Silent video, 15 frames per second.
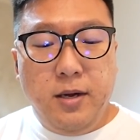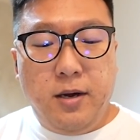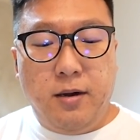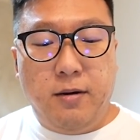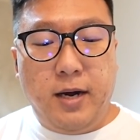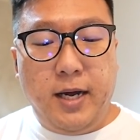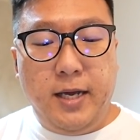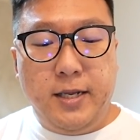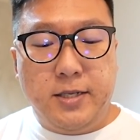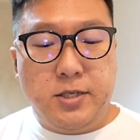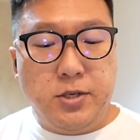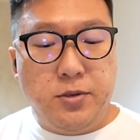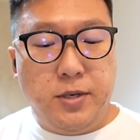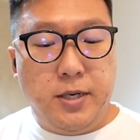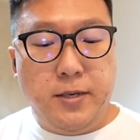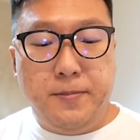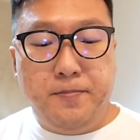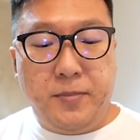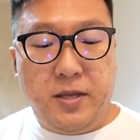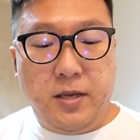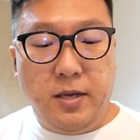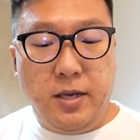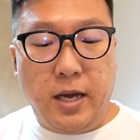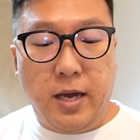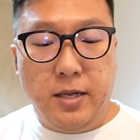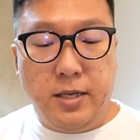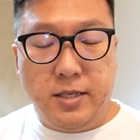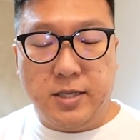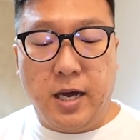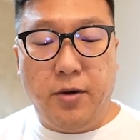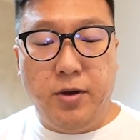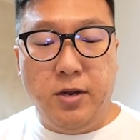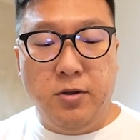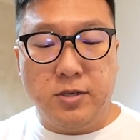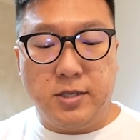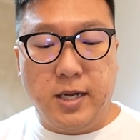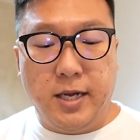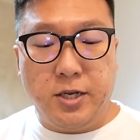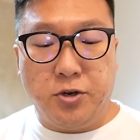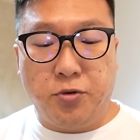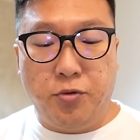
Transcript: Alright, so here is how it looks like.